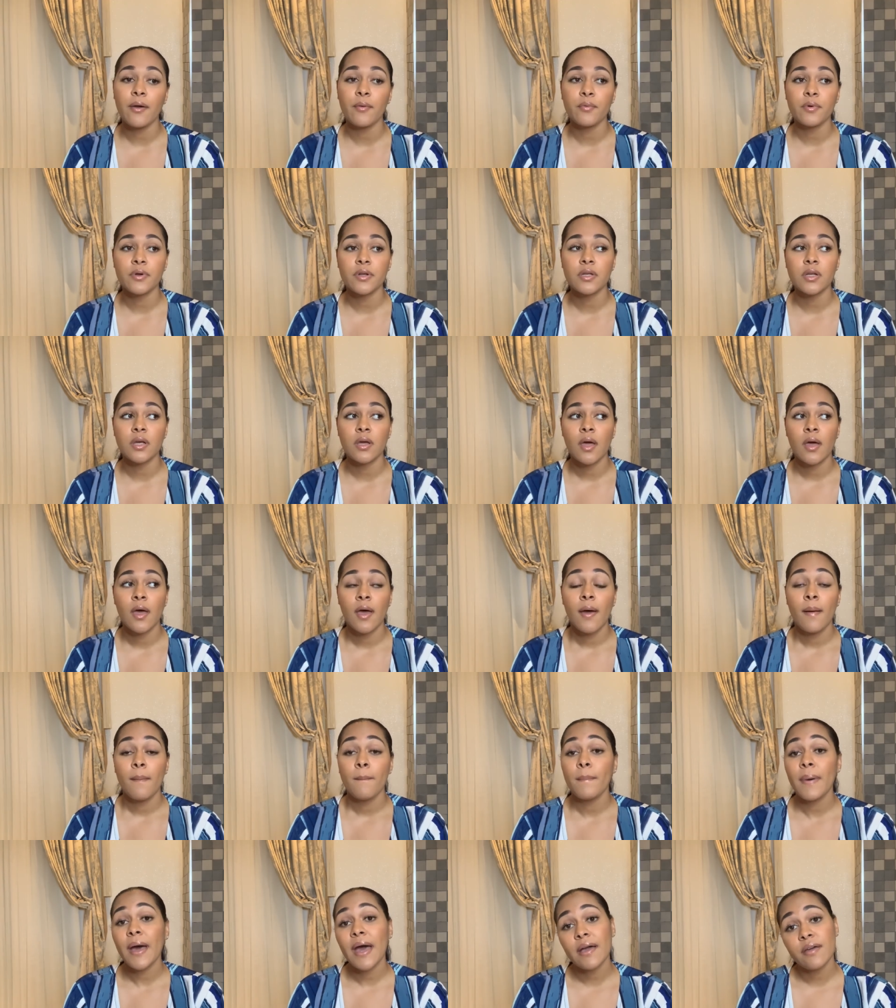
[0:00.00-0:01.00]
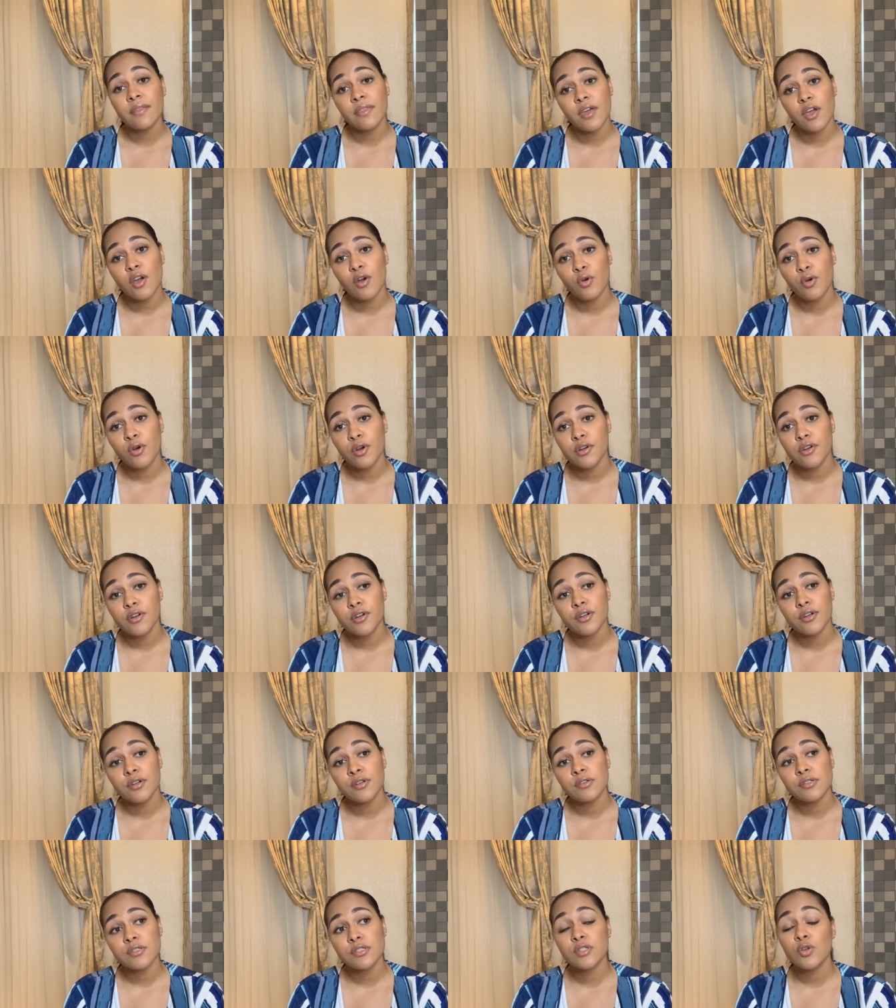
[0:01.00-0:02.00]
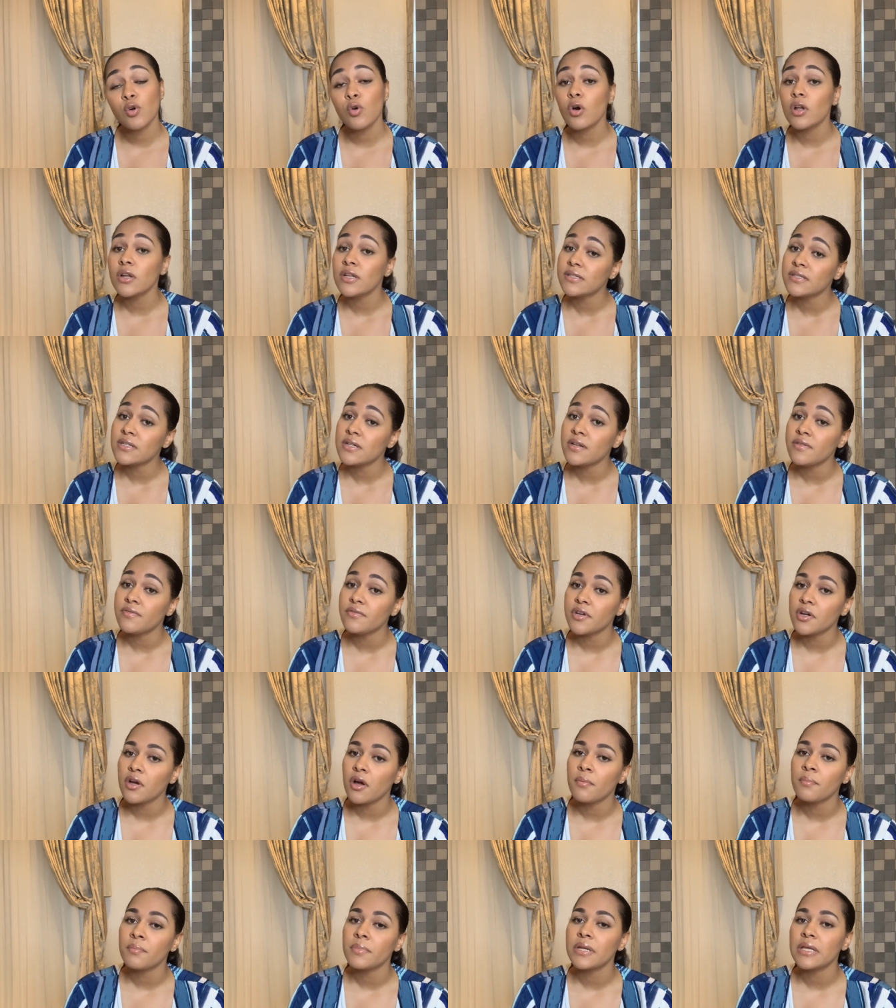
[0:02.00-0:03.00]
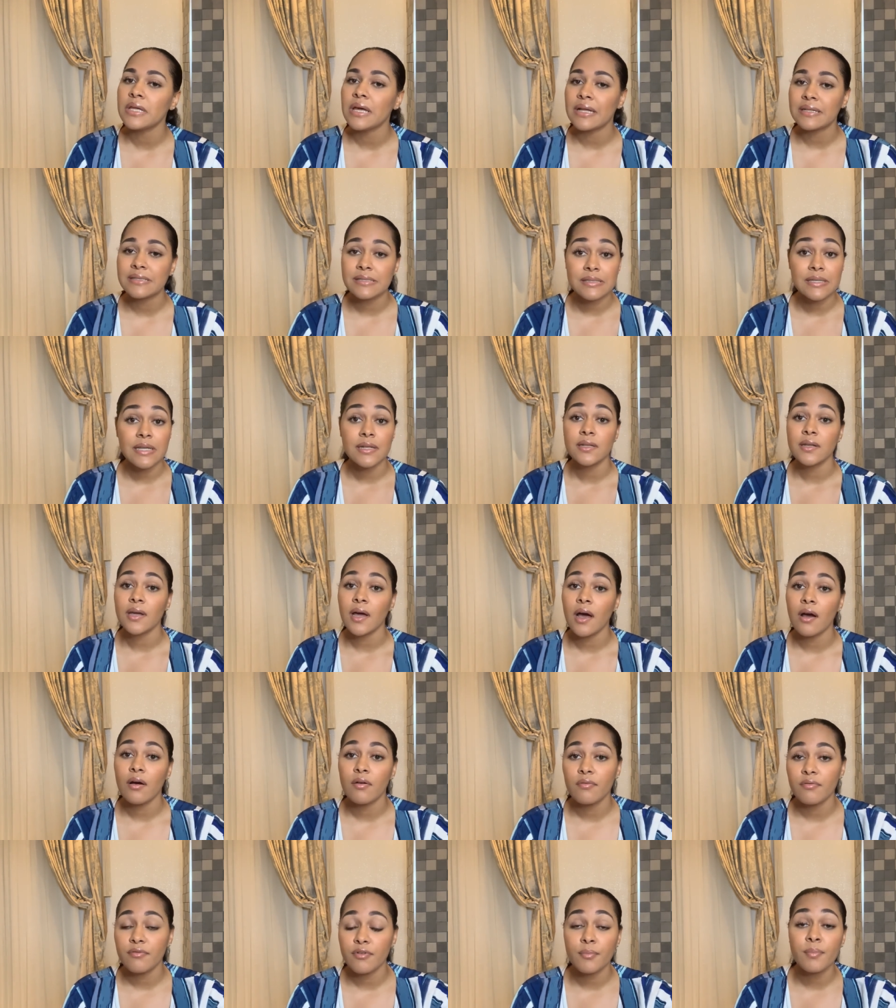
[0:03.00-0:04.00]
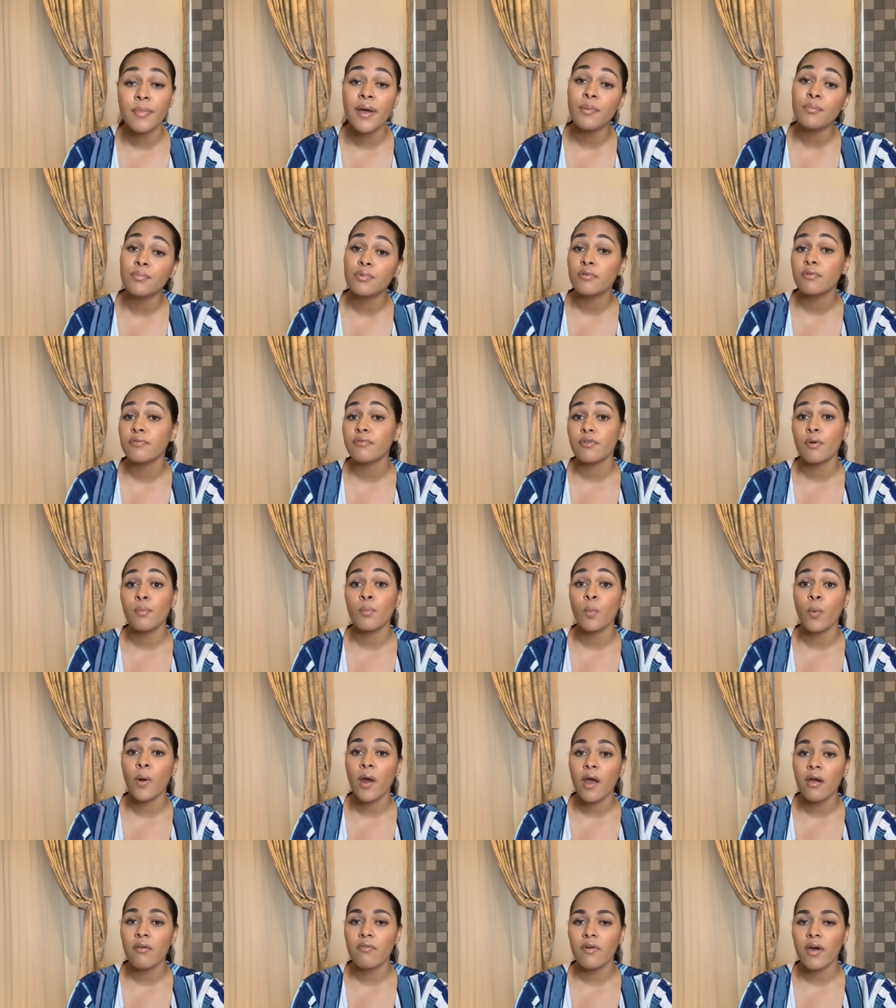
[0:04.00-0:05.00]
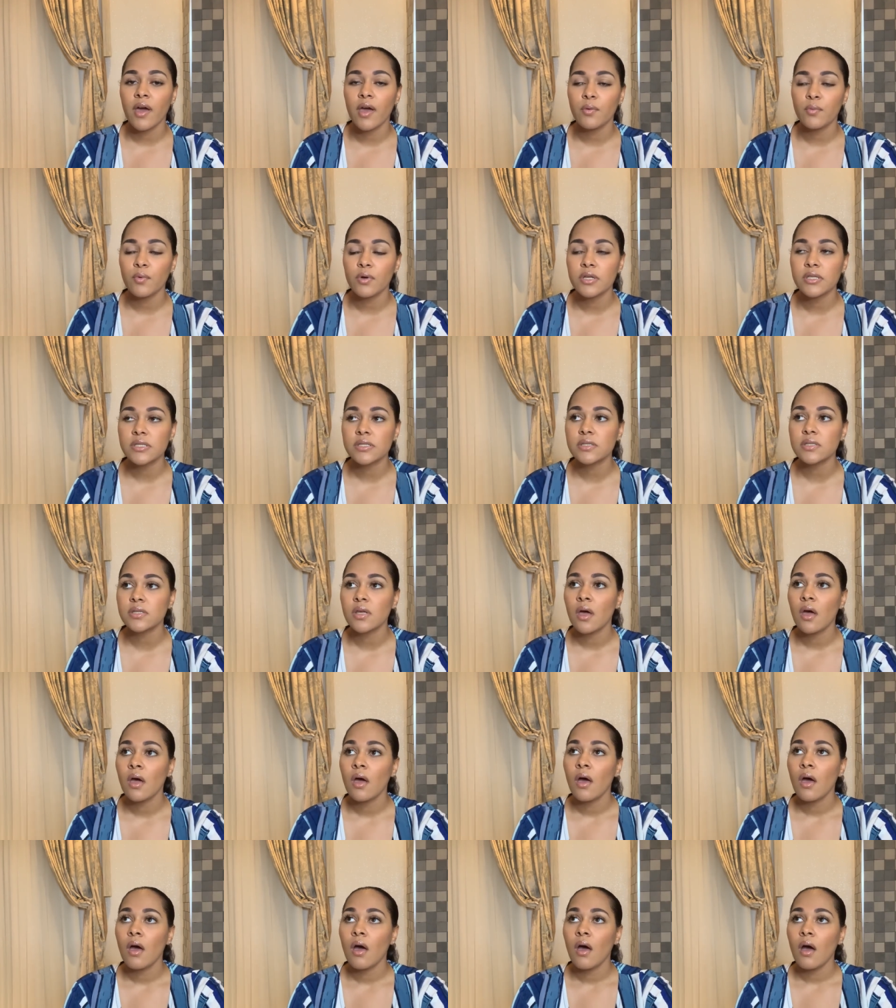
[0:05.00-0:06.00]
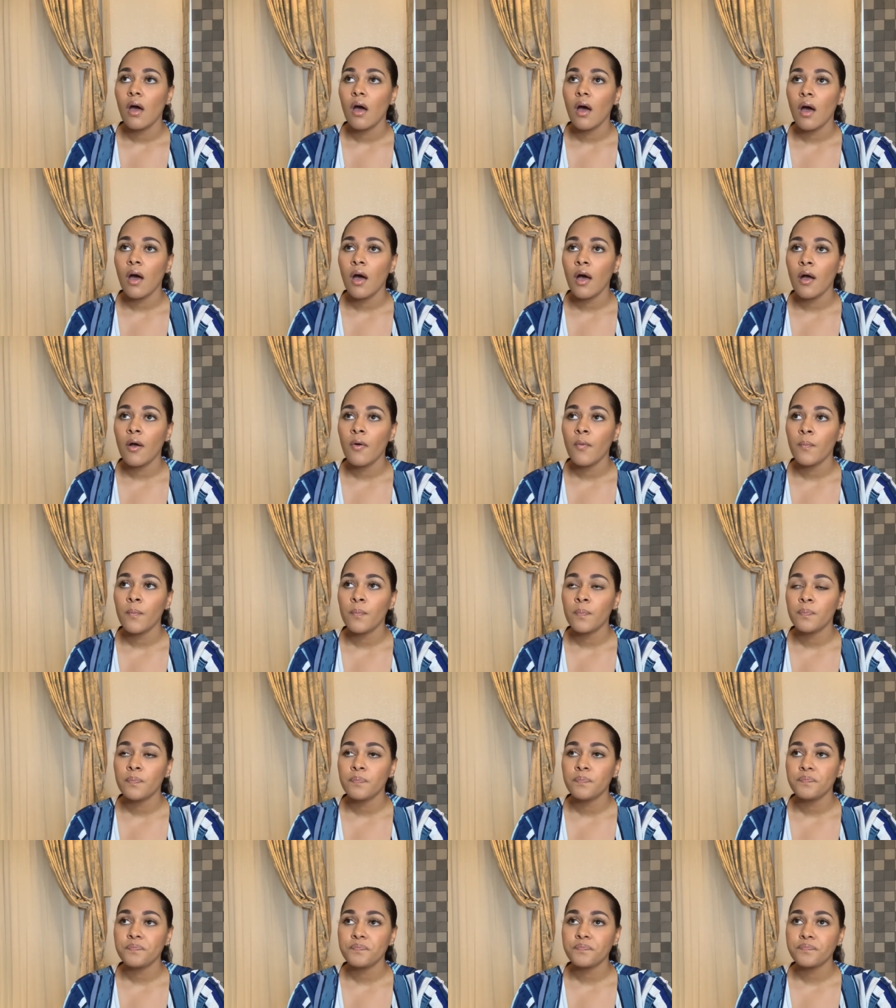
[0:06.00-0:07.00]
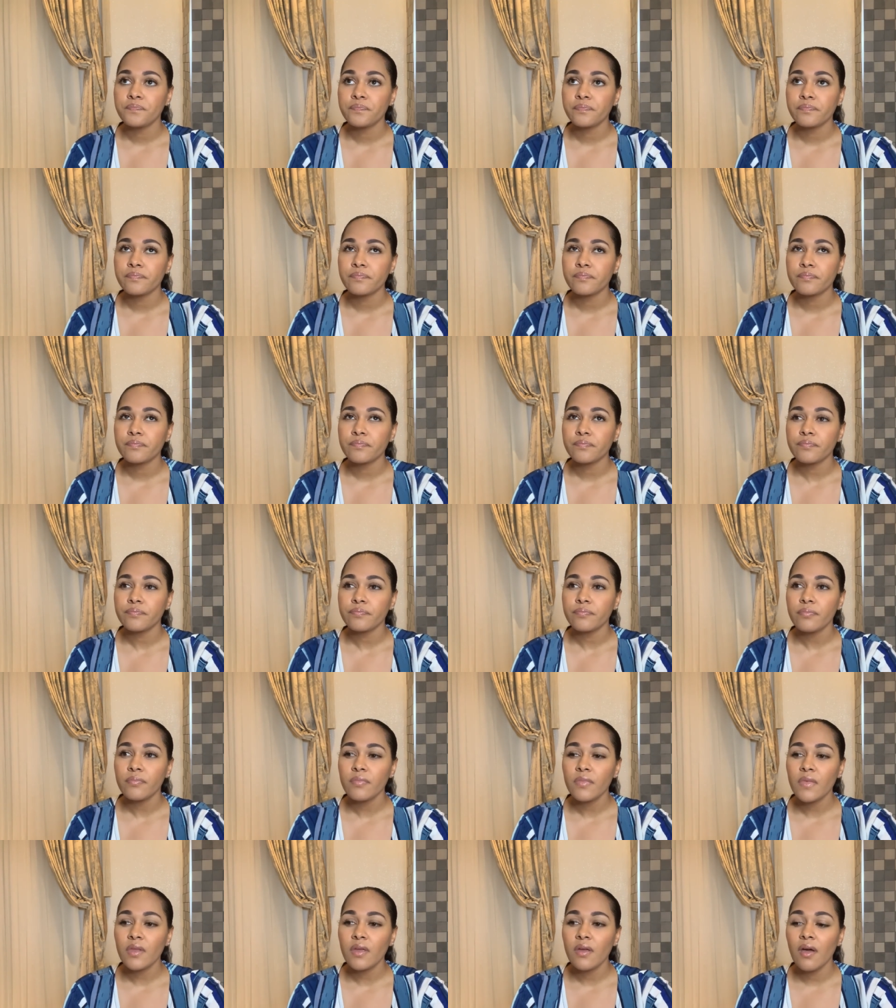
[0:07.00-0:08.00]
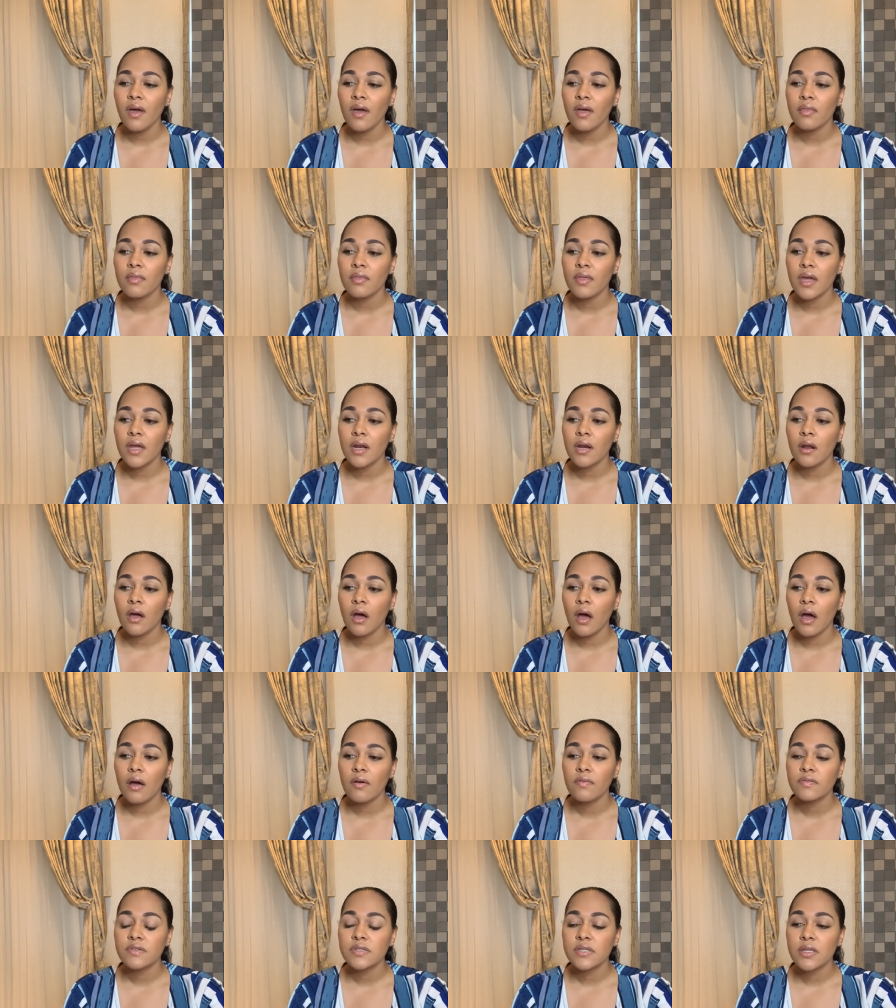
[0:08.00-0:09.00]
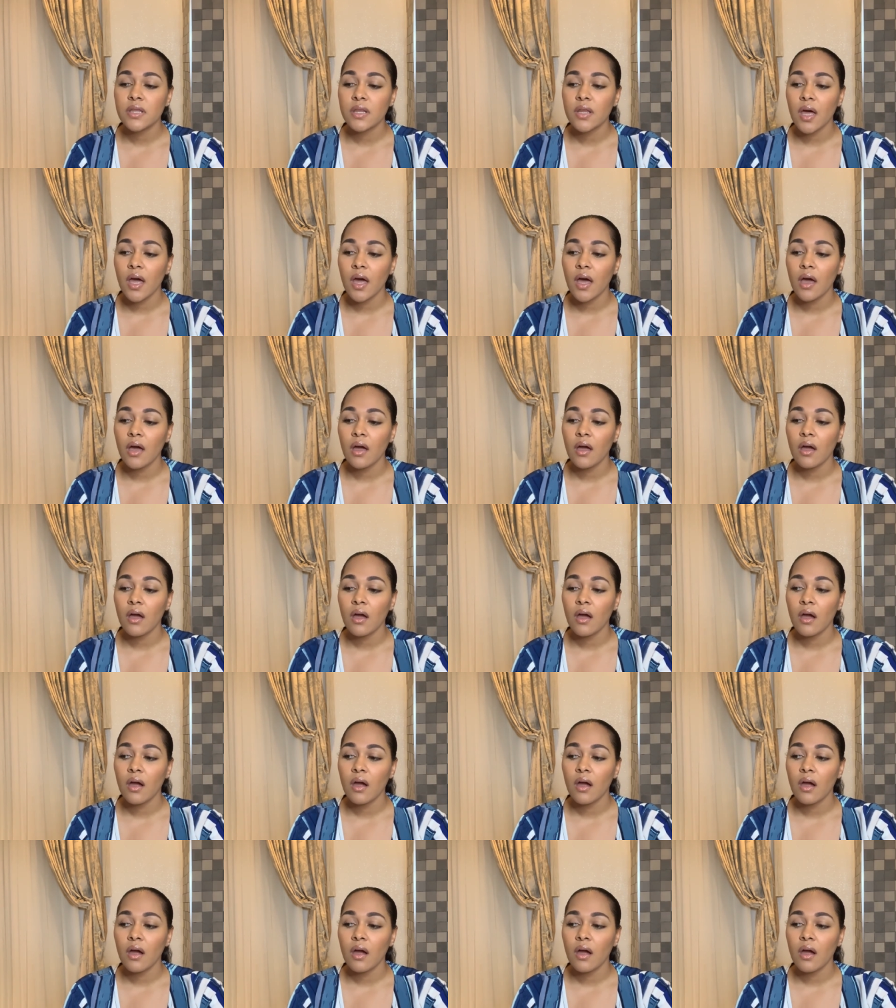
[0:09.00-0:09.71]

would pack their orders, call a delivery company, and send it out from my boot from wherever I was. Um, and then after that,